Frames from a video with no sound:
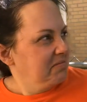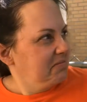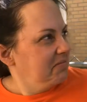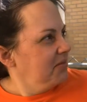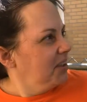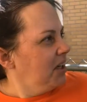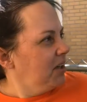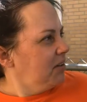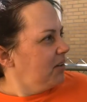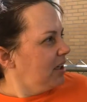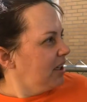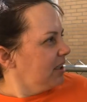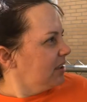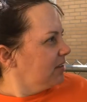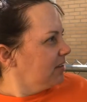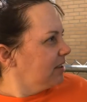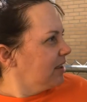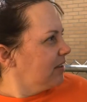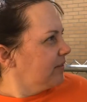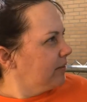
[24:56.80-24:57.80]
no, I
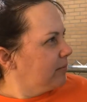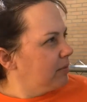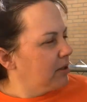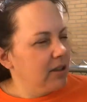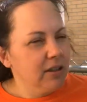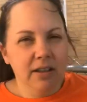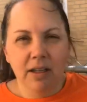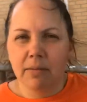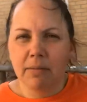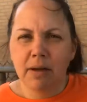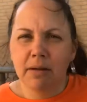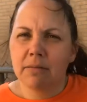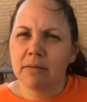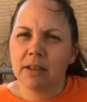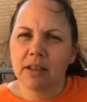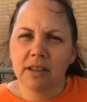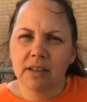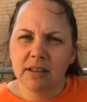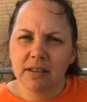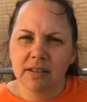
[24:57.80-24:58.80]
don't have a birthday memory.